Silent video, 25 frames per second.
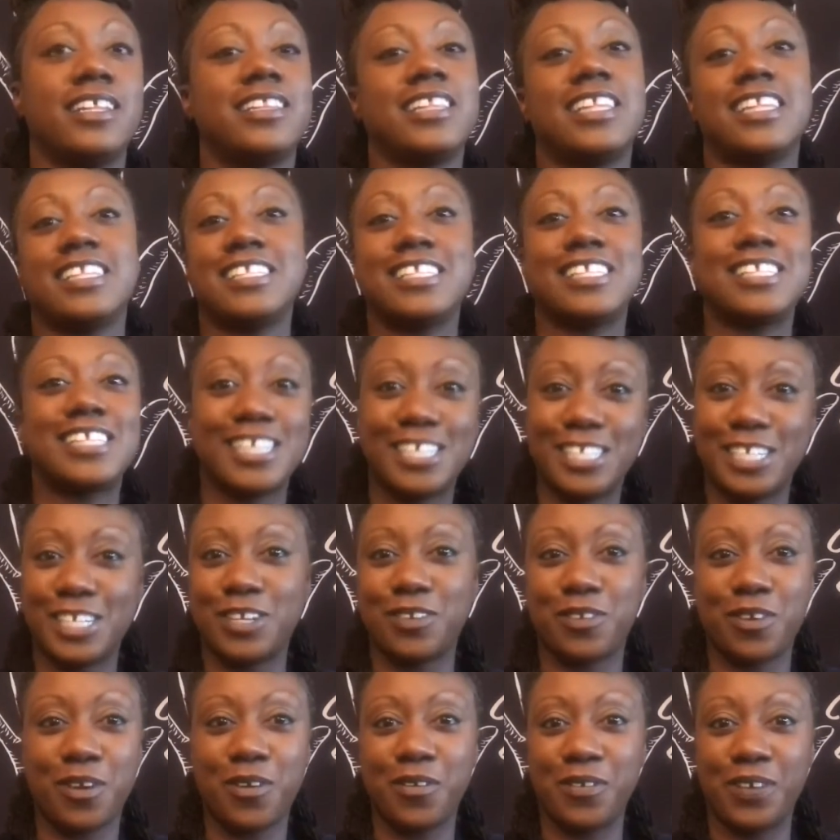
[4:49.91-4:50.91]
This is a
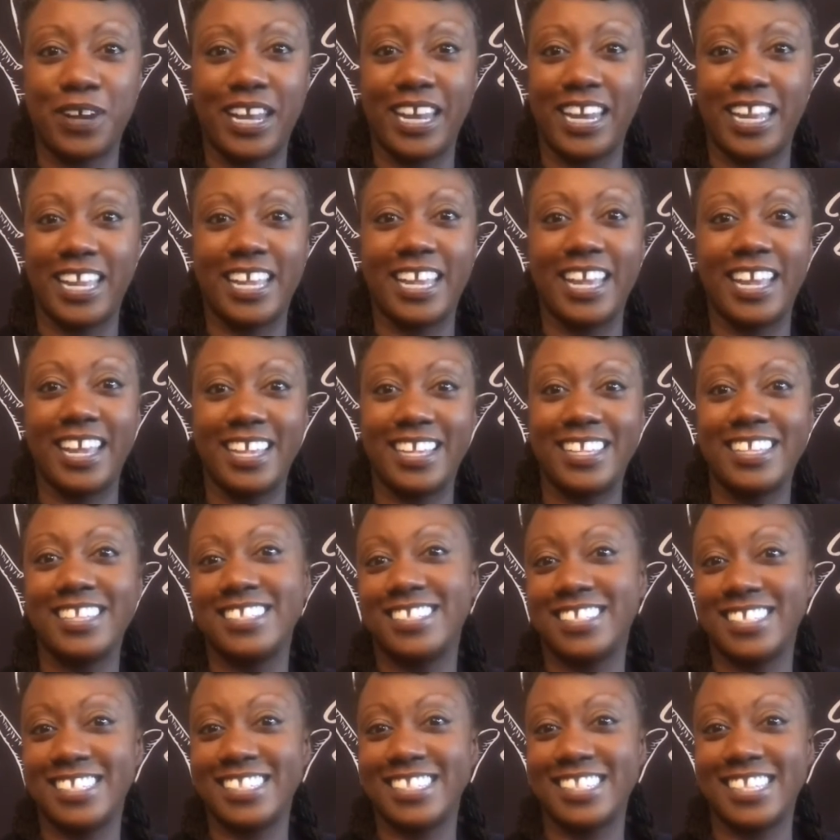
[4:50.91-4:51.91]
general reading,
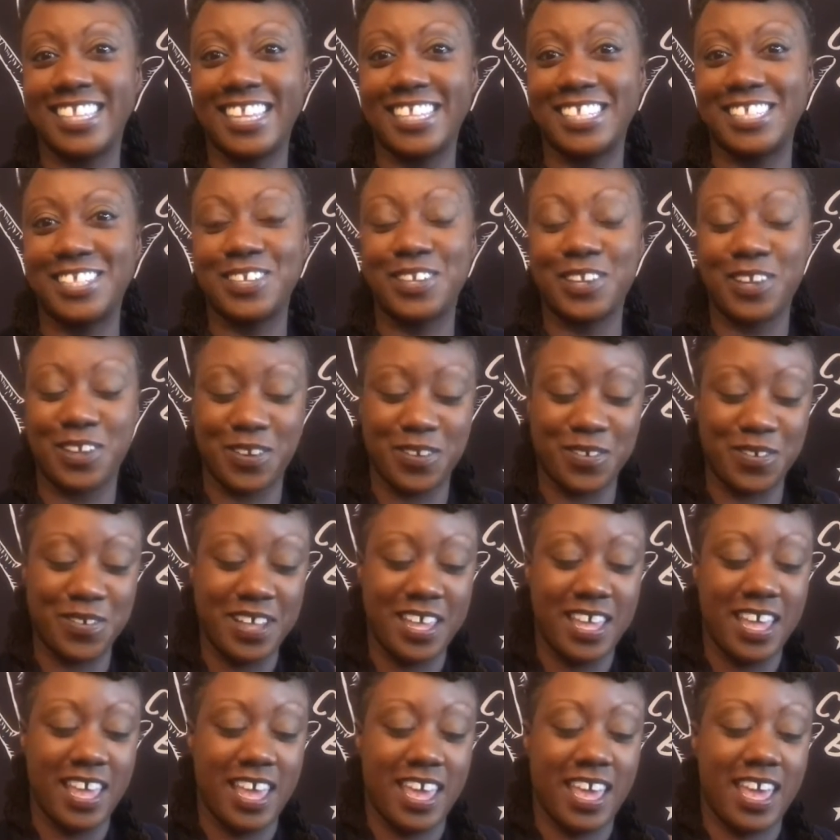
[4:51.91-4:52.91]
just to let you know.
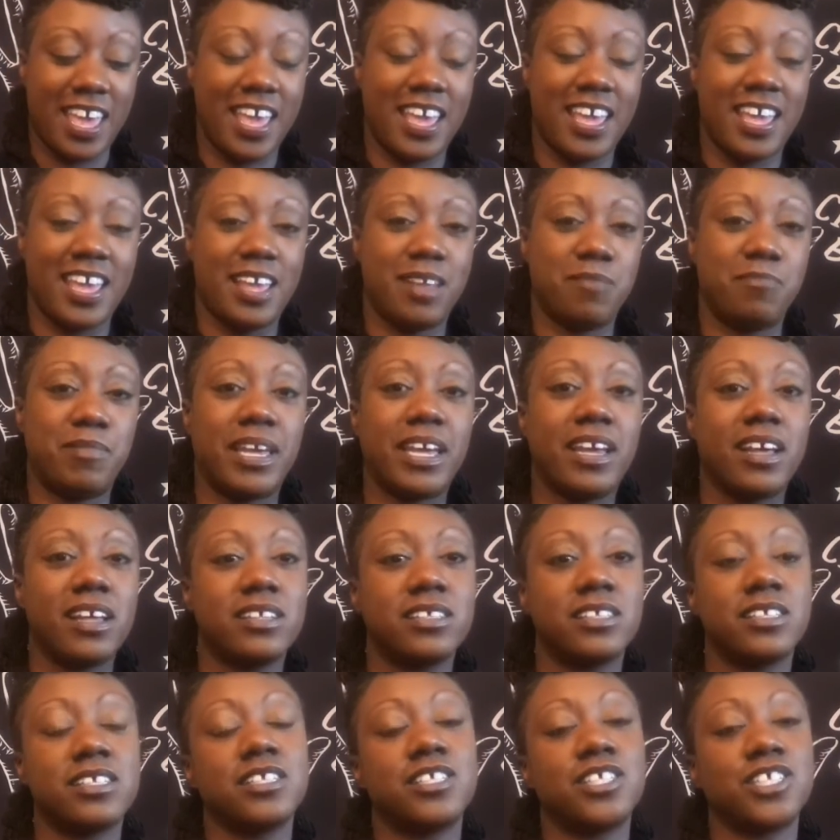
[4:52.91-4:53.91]
And
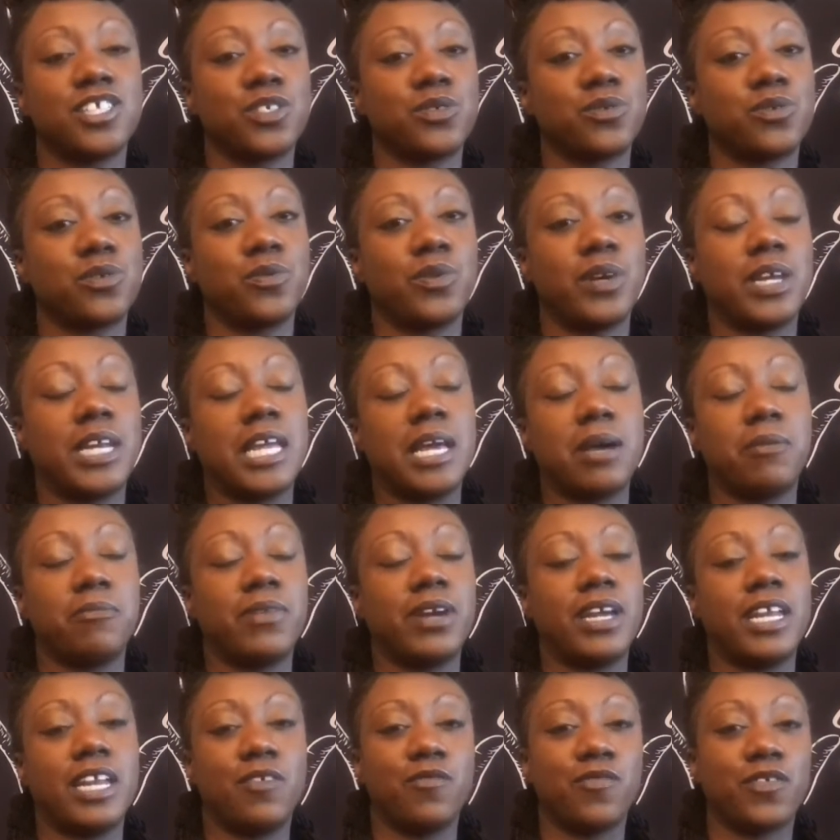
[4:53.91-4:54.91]
because it's a general reading, I'm
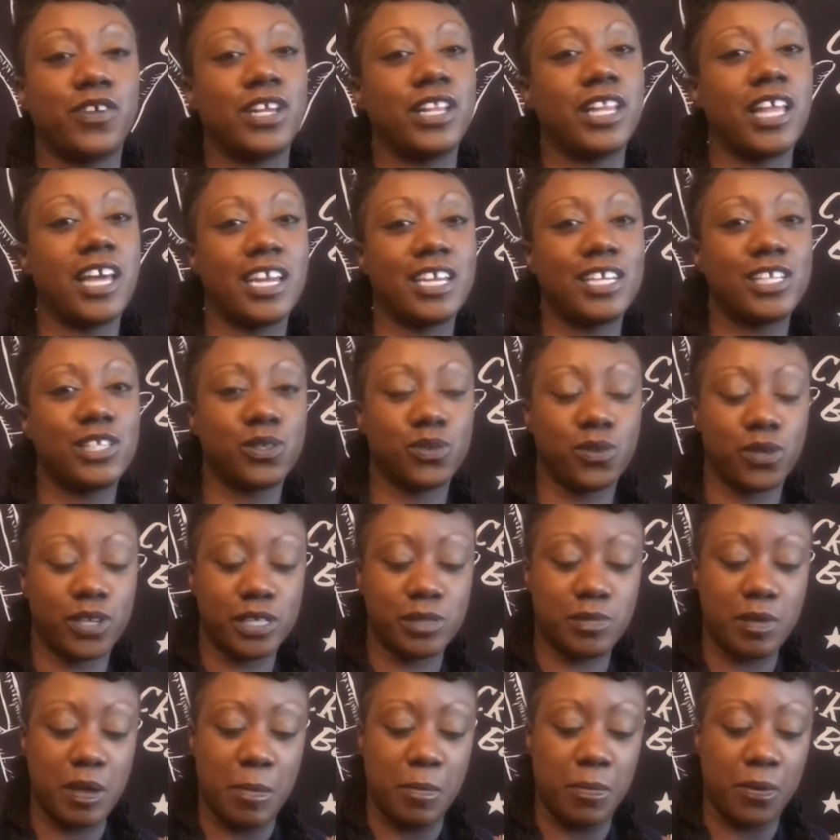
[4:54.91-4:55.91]
reading for a lot of Taurus
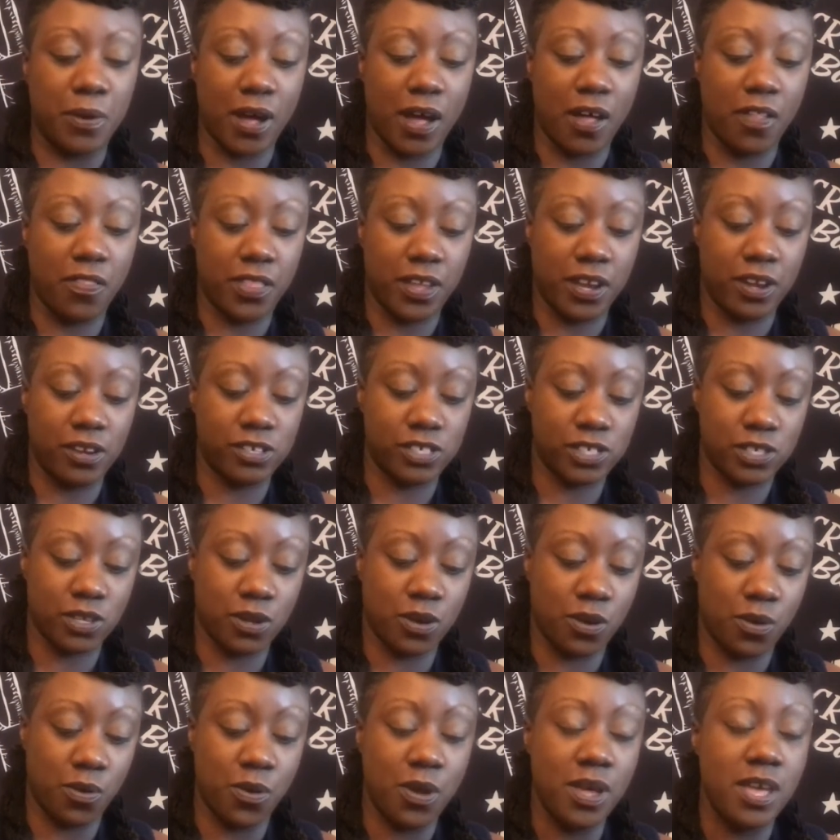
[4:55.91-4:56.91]
people out there.
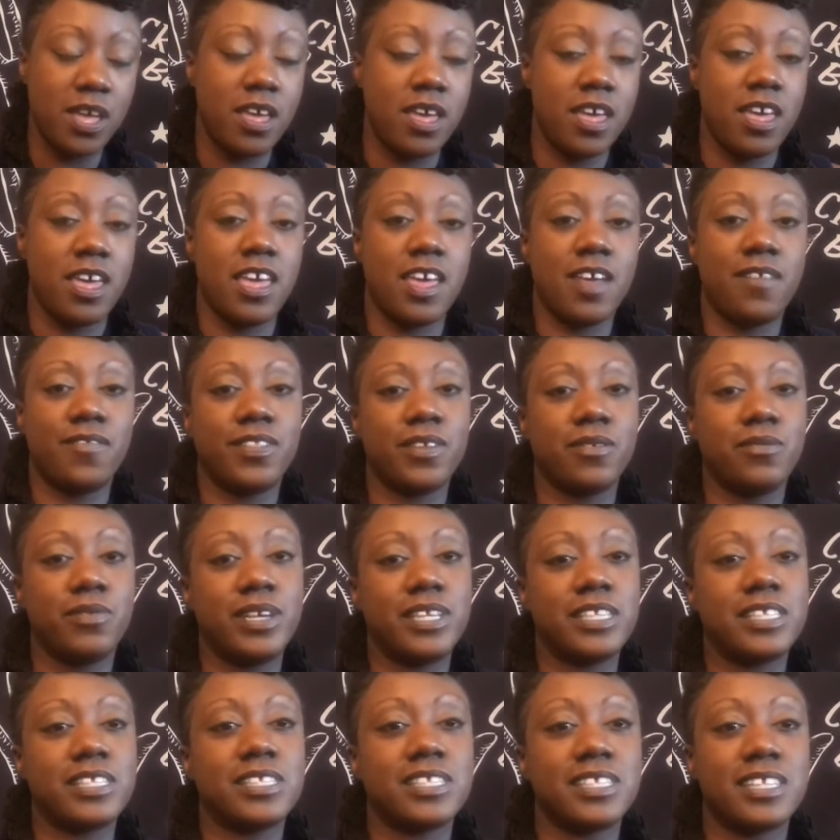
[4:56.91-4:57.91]
So if the
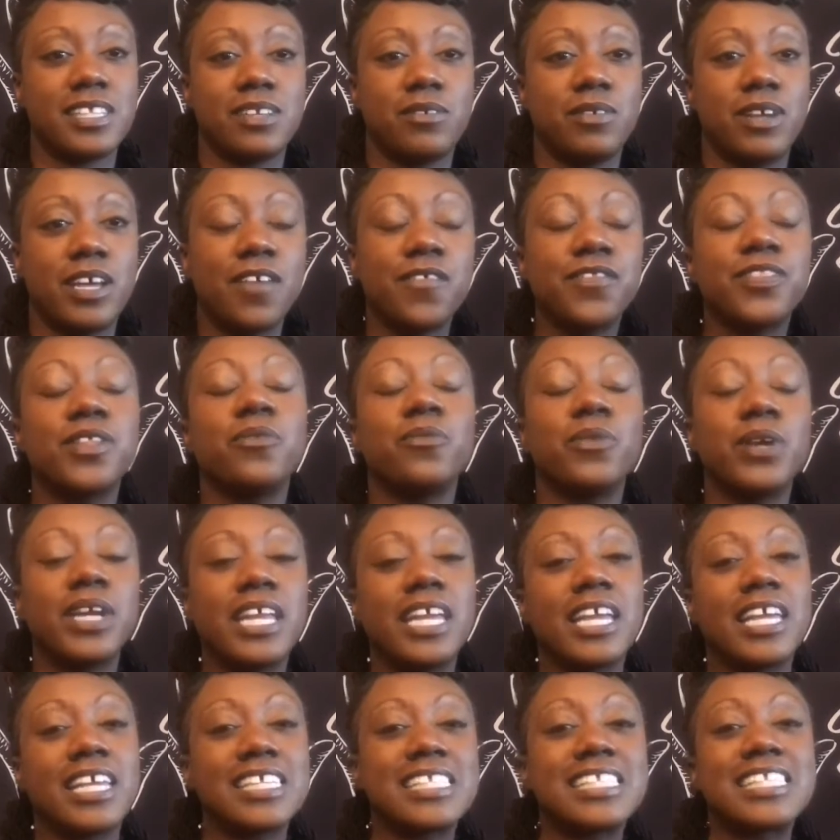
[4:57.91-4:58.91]

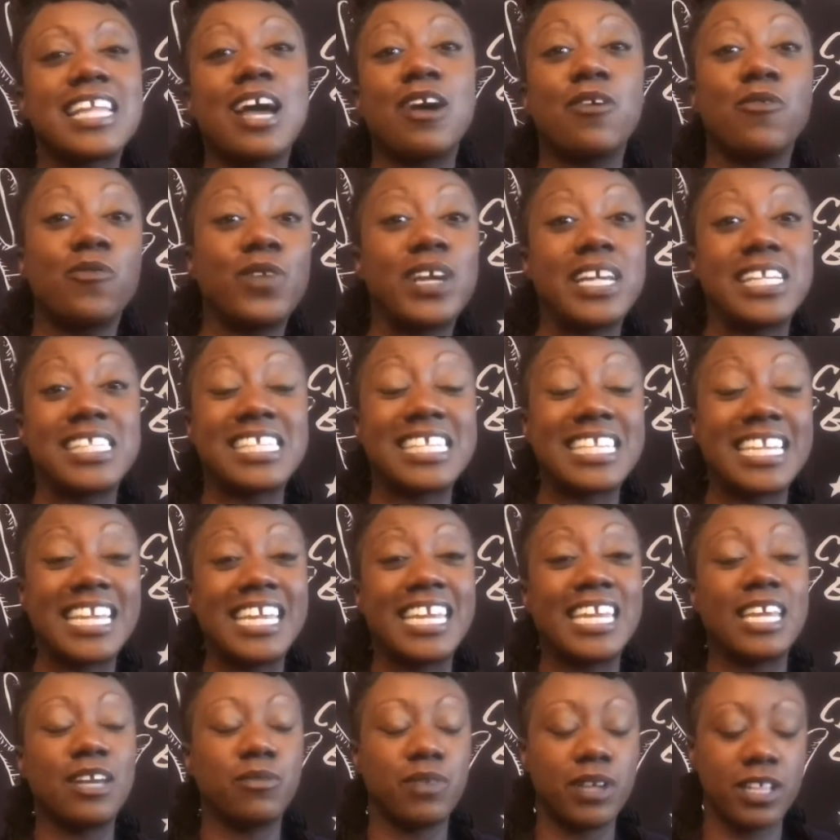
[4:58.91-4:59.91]
reading is not
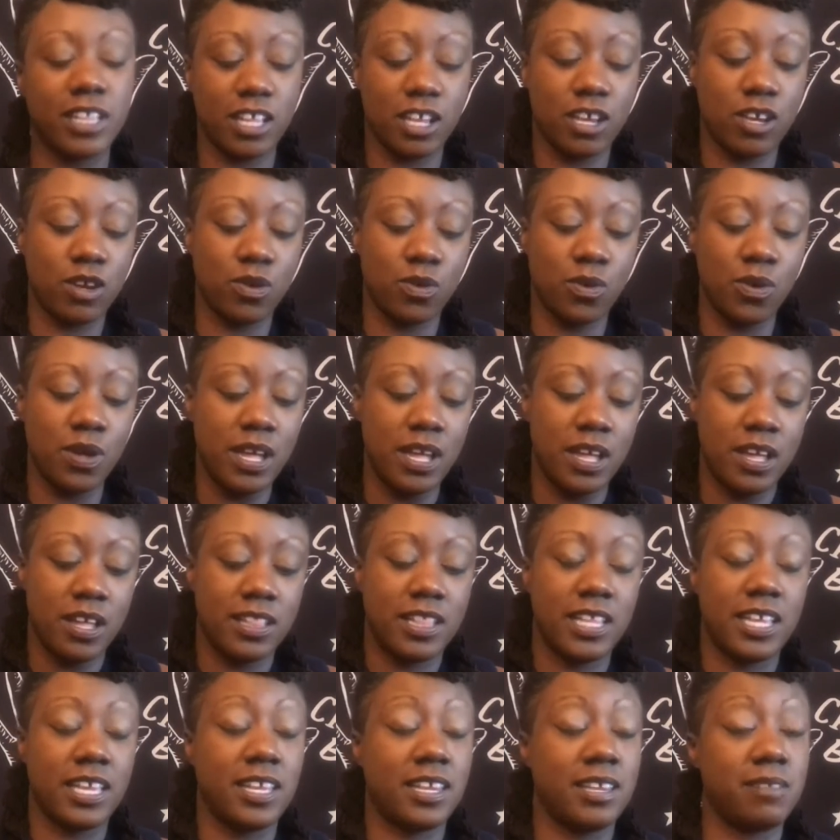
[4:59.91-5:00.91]
resonating with you,
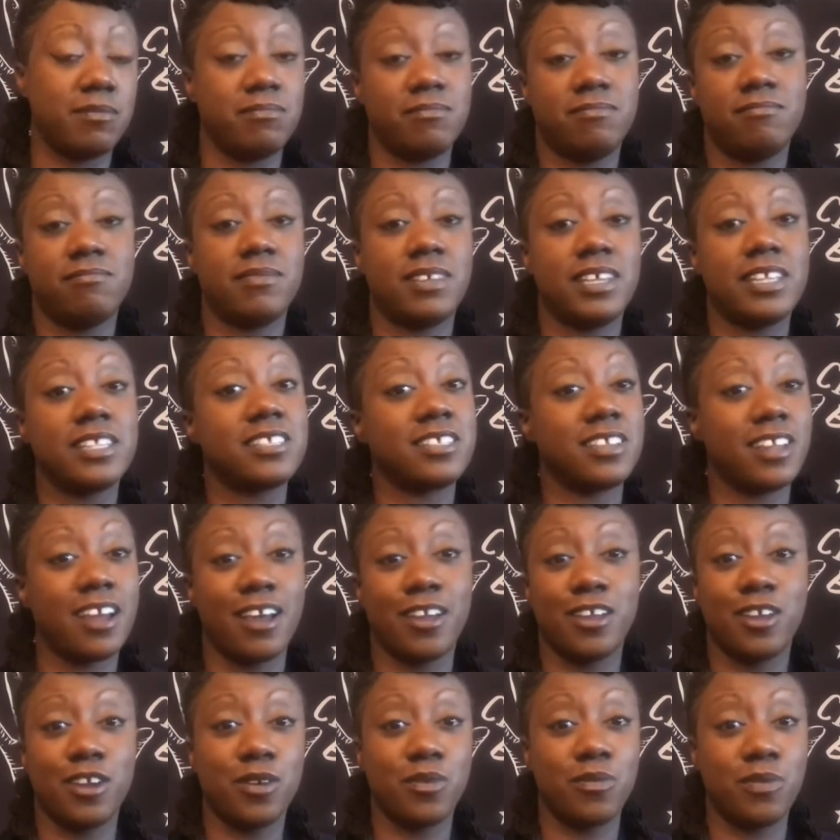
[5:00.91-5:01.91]
then it's not
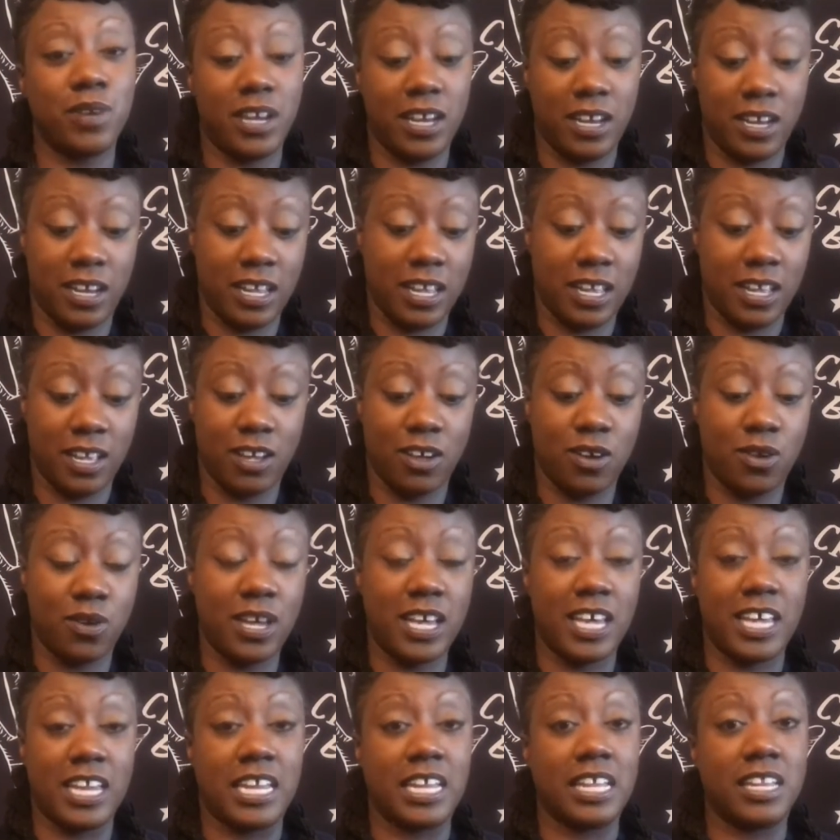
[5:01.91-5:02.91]
your reading. Go
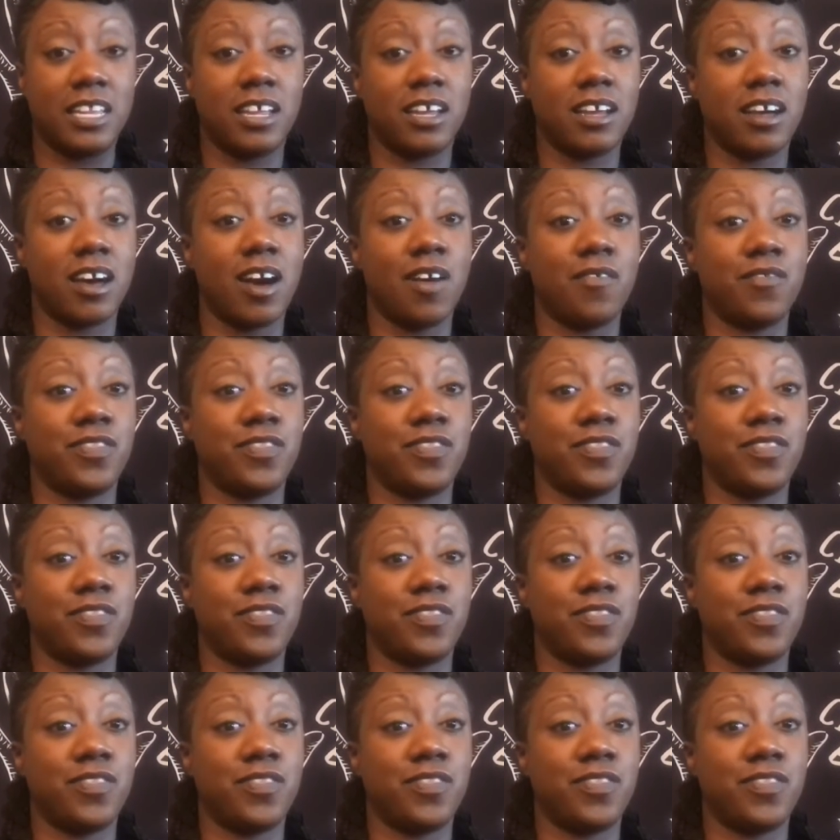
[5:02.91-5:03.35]
ahead and click off.